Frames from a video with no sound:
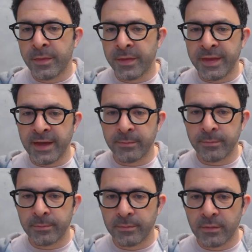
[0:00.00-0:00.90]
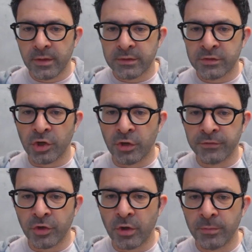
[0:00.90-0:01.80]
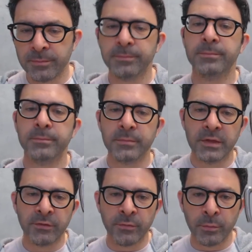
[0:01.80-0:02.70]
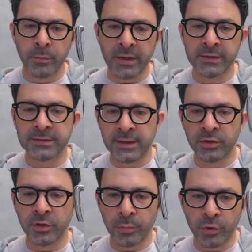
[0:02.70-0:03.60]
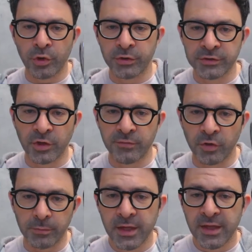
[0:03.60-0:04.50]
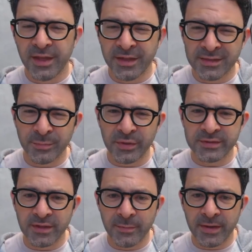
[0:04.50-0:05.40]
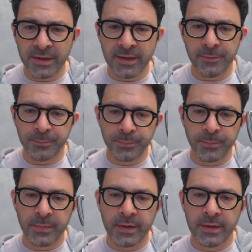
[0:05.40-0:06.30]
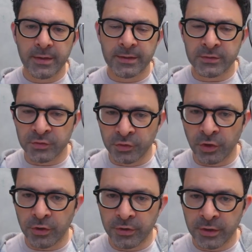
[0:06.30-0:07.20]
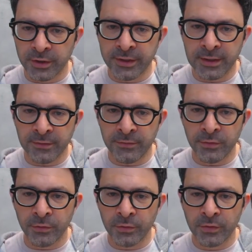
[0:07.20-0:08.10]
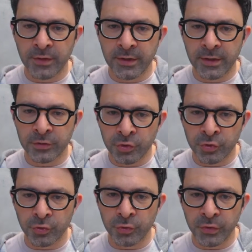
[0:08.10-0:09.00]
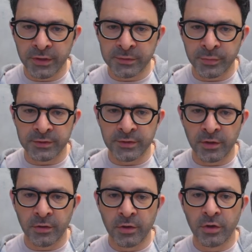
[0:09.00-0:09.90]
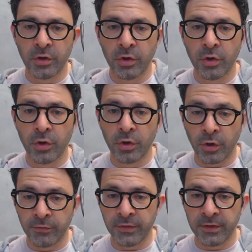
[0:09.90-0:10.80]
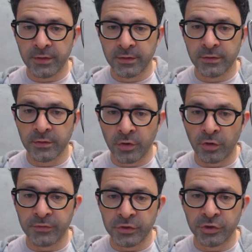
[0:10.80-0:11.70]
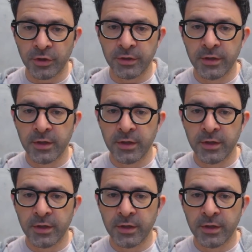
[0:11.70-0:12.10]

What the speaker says: The name. Stovetop means that you can put it on a stovetop. Espresso maker, it's not going to give you a true espresso coffee shot.